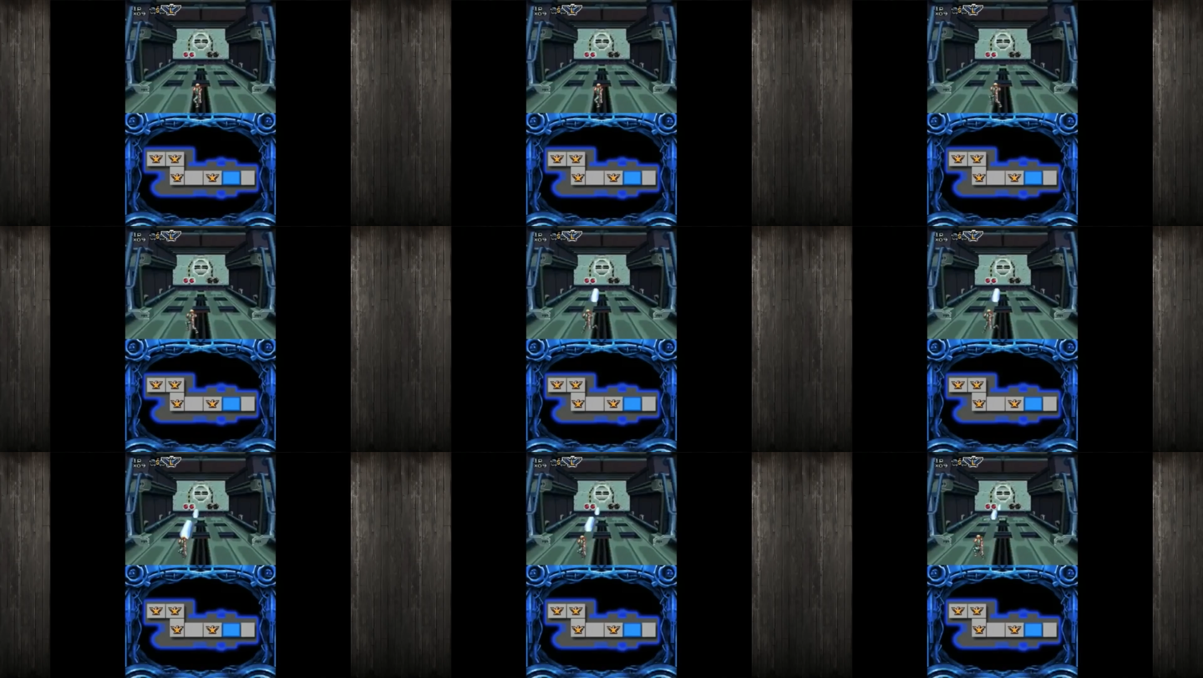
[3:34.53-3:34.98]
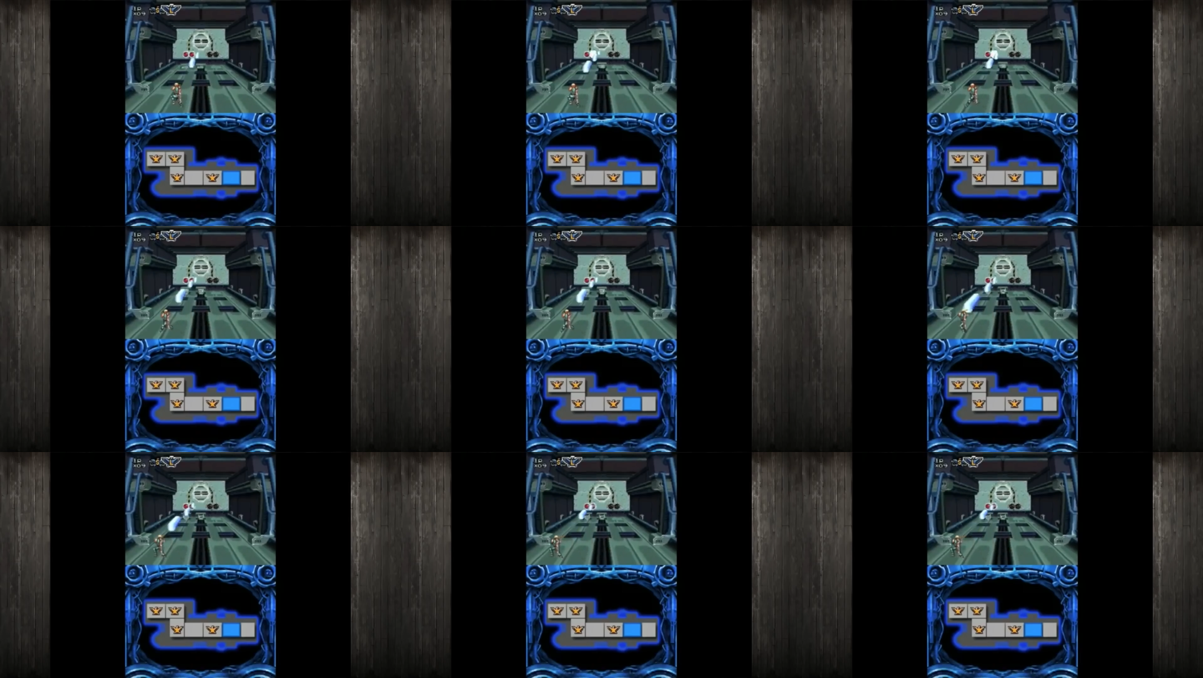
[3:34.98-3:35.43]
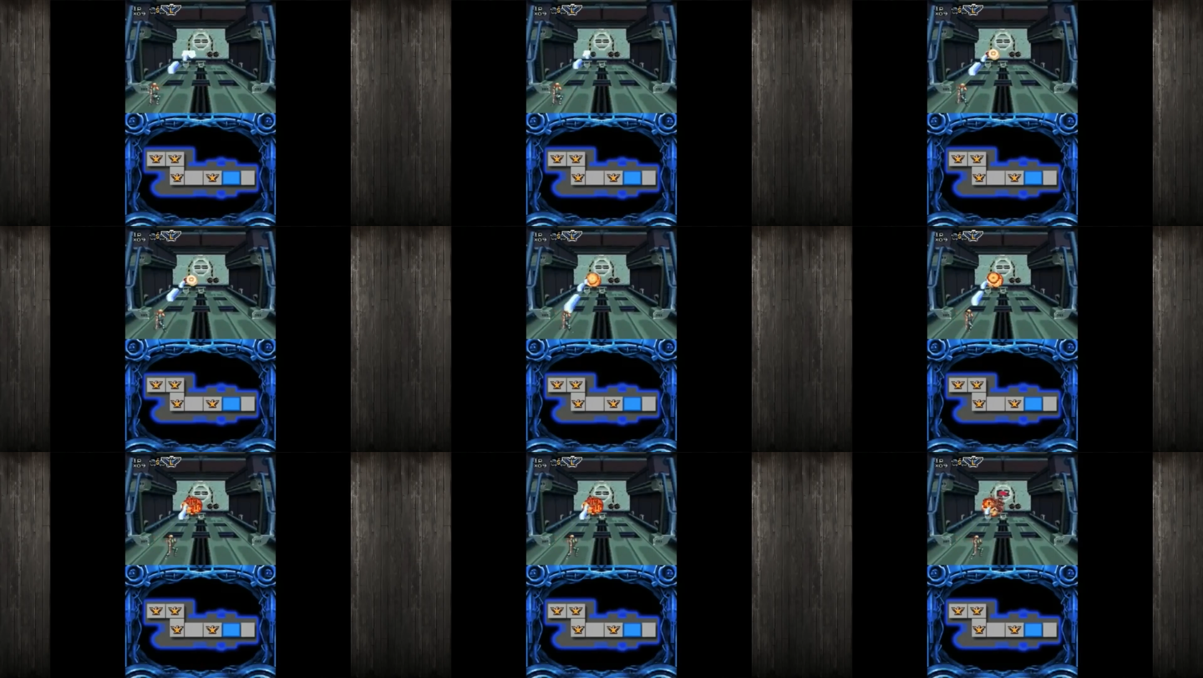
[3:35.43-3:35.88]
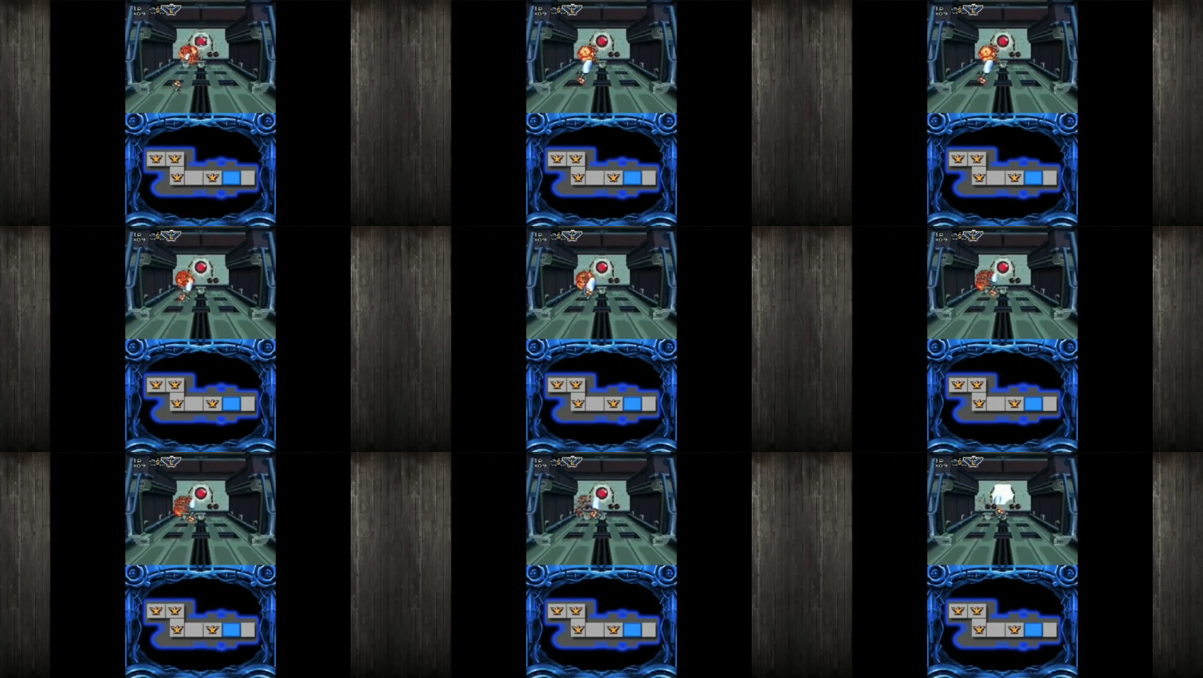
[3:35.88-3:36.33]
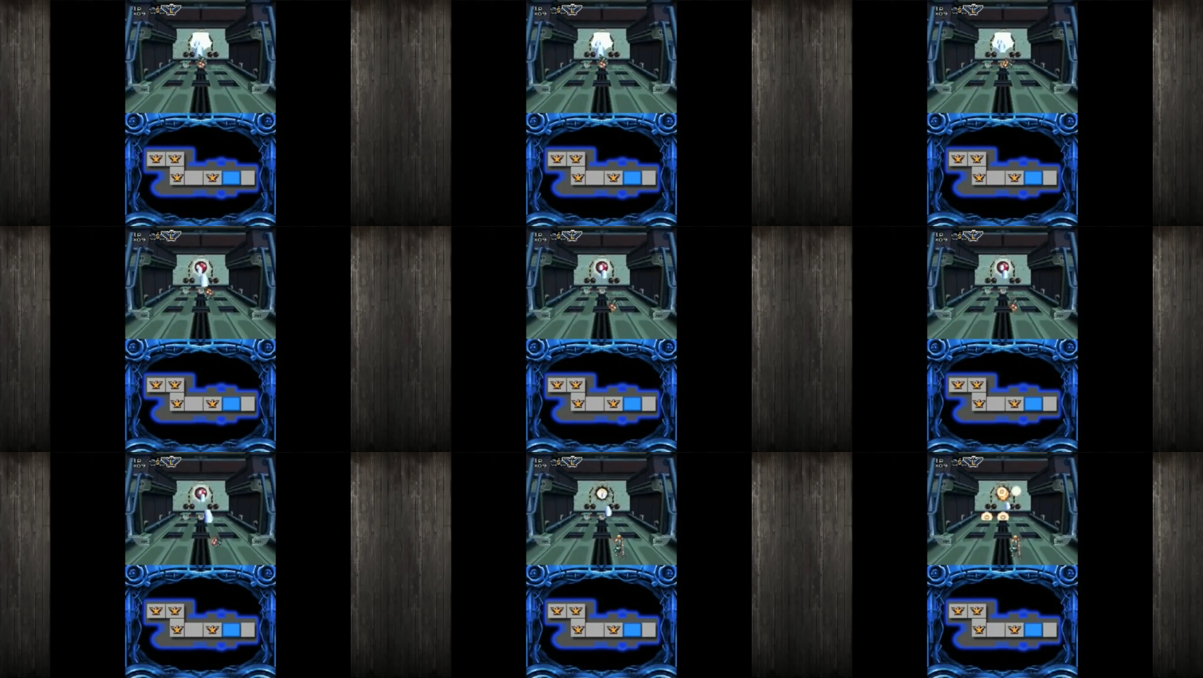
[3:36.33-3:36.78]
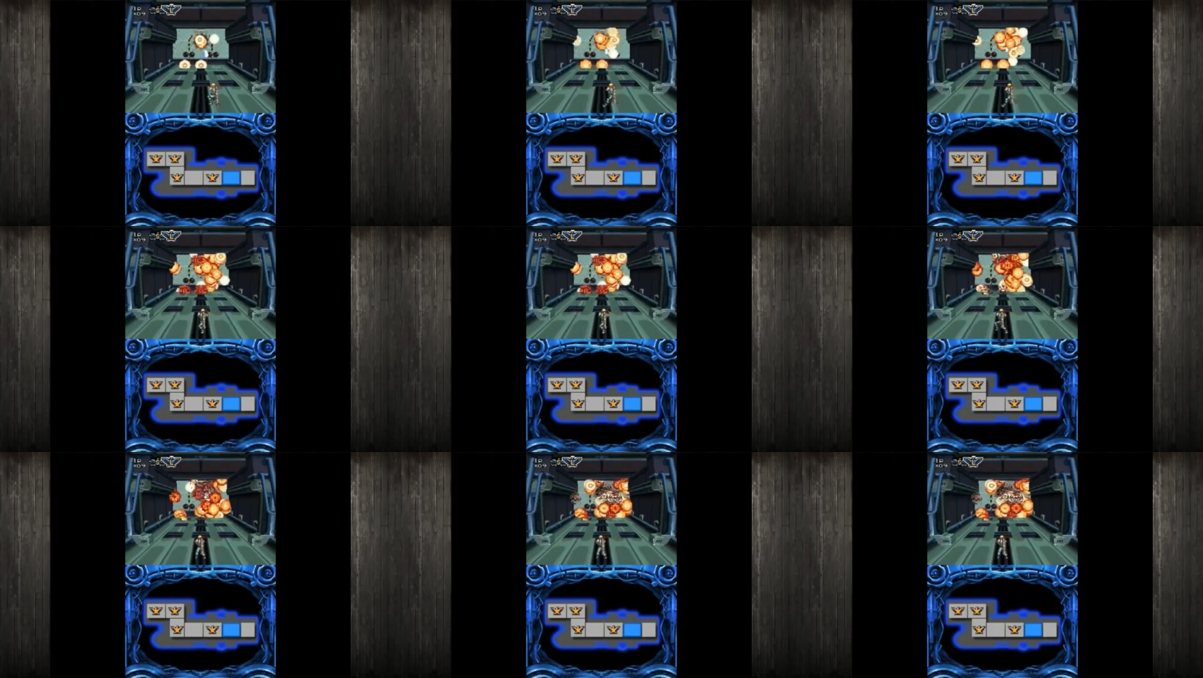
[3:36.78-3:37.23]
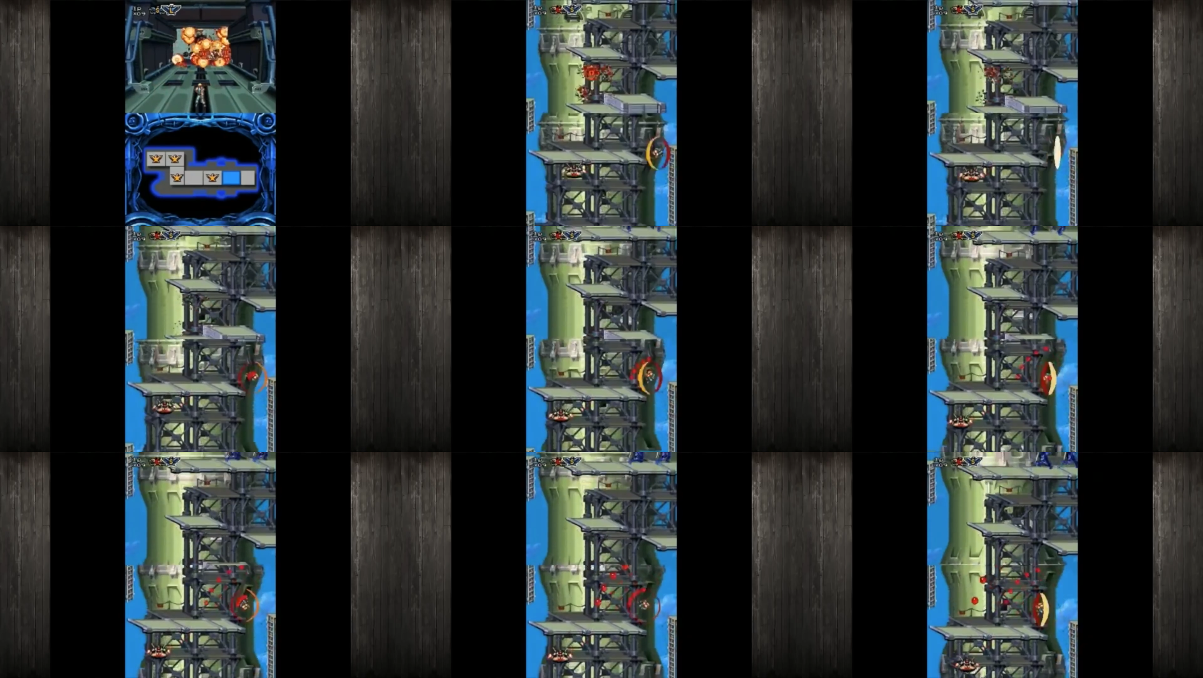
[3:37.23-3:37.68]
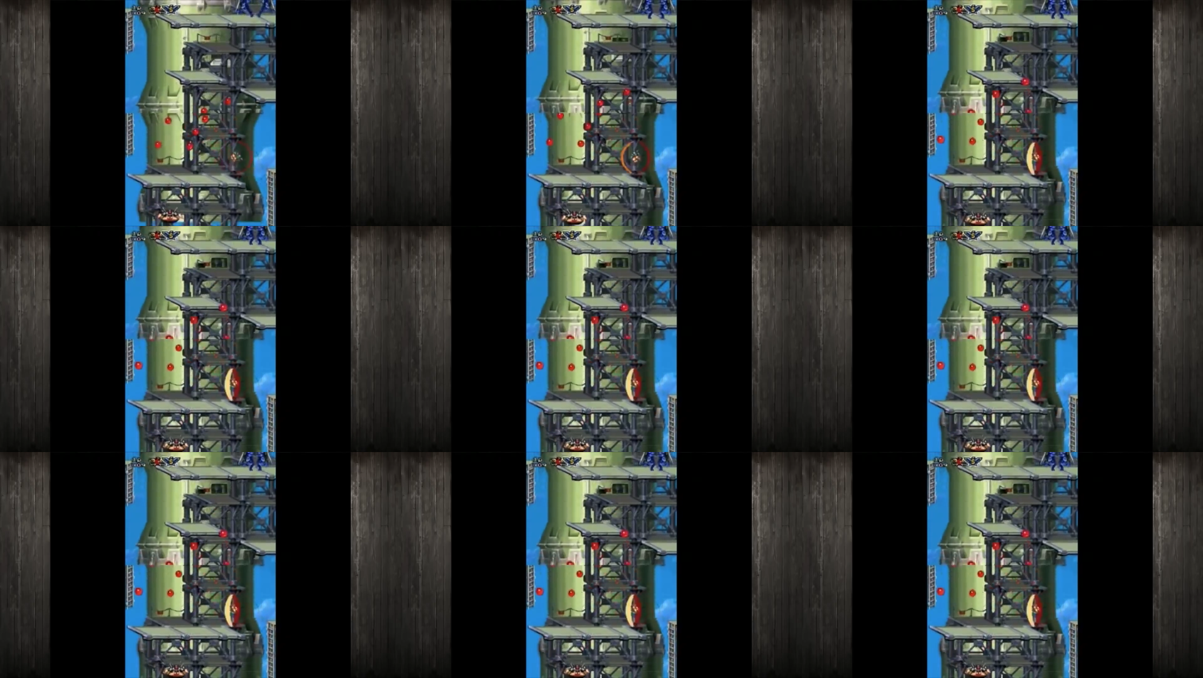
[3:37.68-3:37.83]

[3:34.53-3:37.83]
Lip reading: Nobody's mouth can be seen.